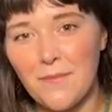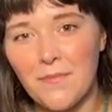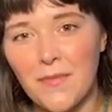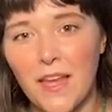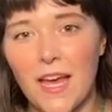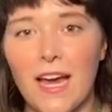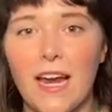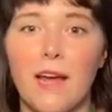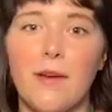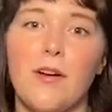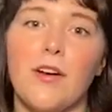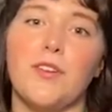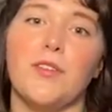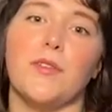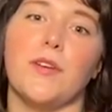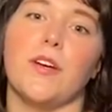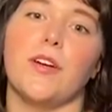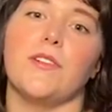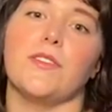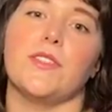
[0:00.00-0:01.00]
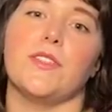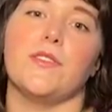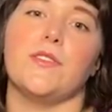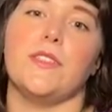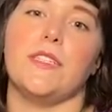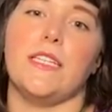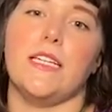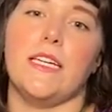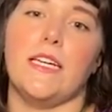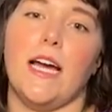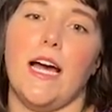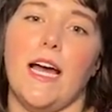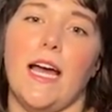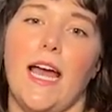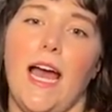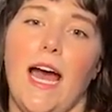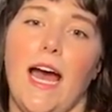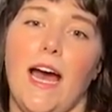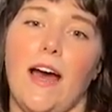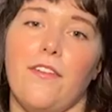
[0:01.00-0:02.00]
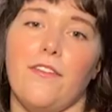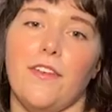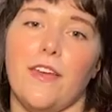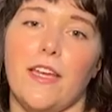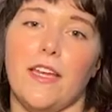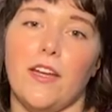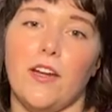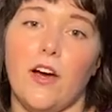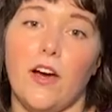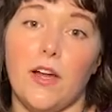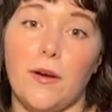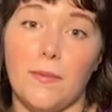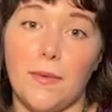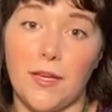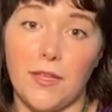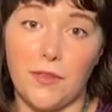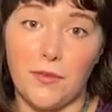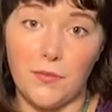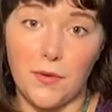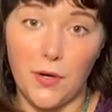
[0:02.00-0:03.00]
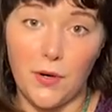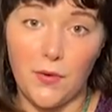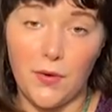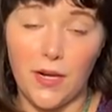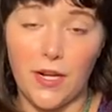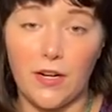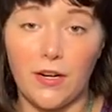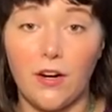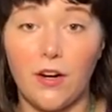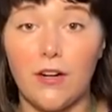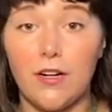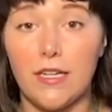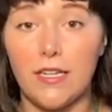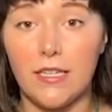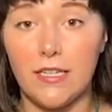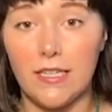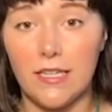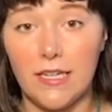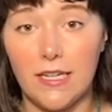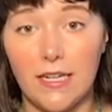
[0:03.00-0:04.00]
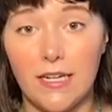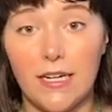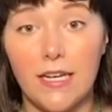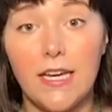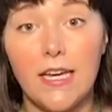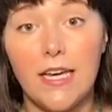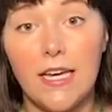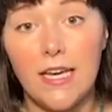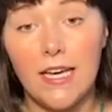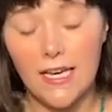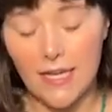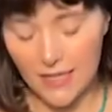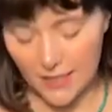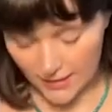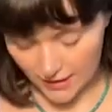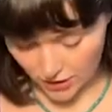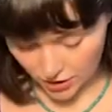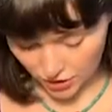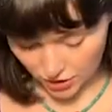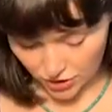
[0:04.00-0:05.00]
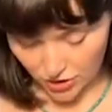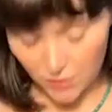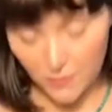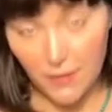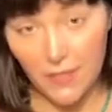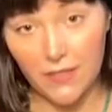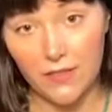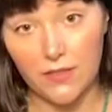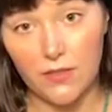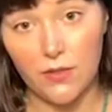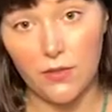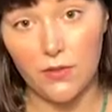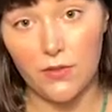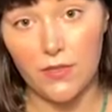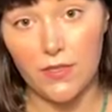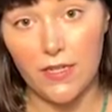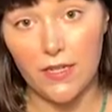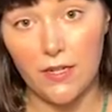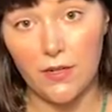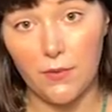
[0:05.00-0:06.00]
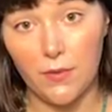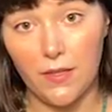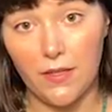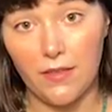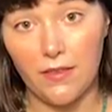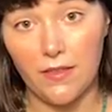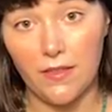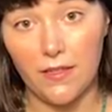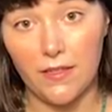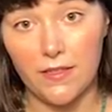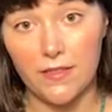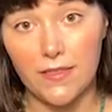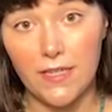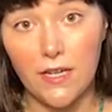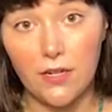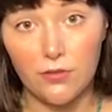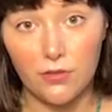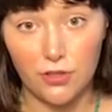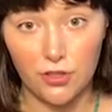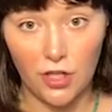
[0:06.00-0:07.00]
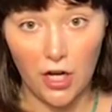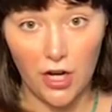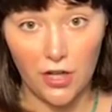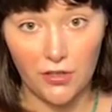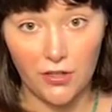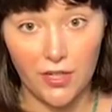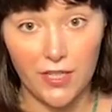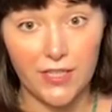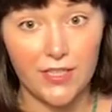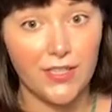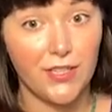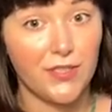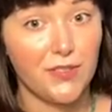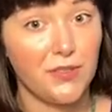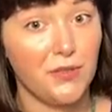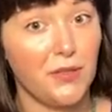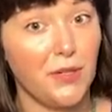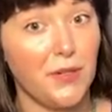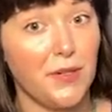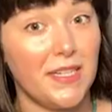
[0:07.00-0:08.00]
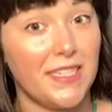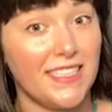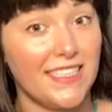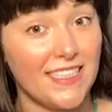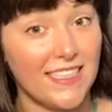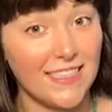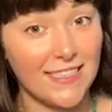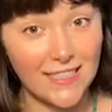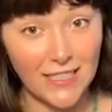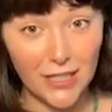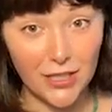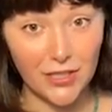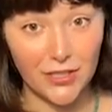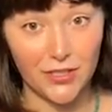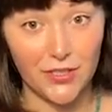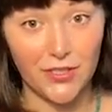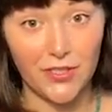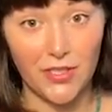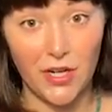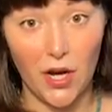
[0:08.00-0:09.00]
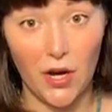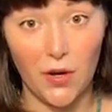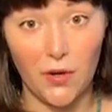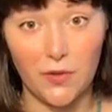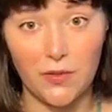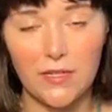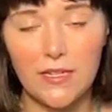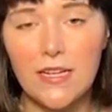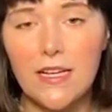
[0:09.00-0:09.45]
And you can also see I have it on my throat, and carnelian, in addition to being associated with the sacral chakra, is also known as the singer's stone